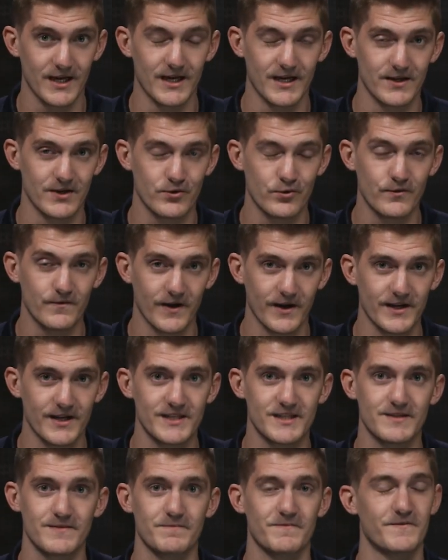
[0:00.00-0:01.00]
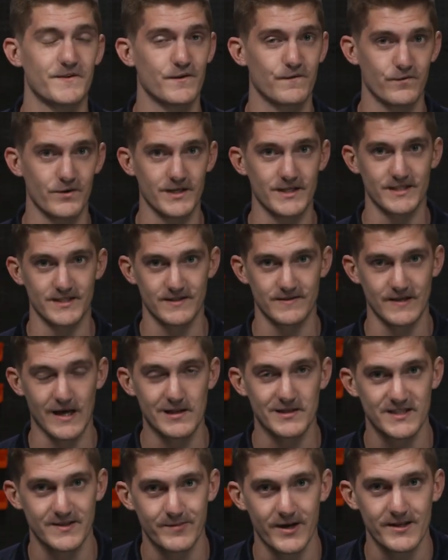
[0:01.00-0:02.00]
a cool variation, feel free to
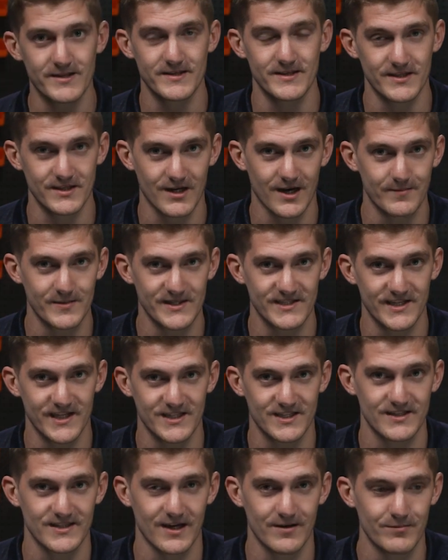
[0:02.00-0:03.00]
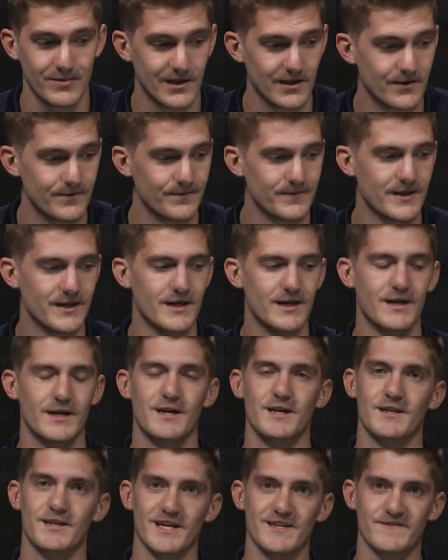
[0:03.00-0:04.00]
tell us about it in the comments section down below.
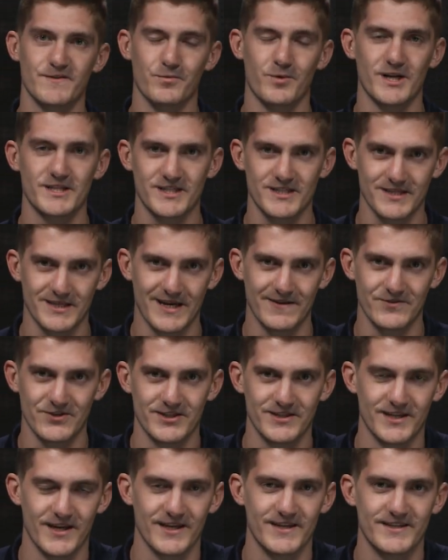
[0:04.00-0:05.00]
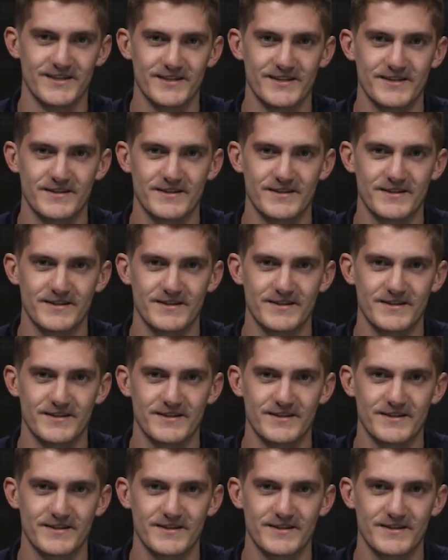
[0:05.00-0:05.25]
Thanks for watching. Have a good day.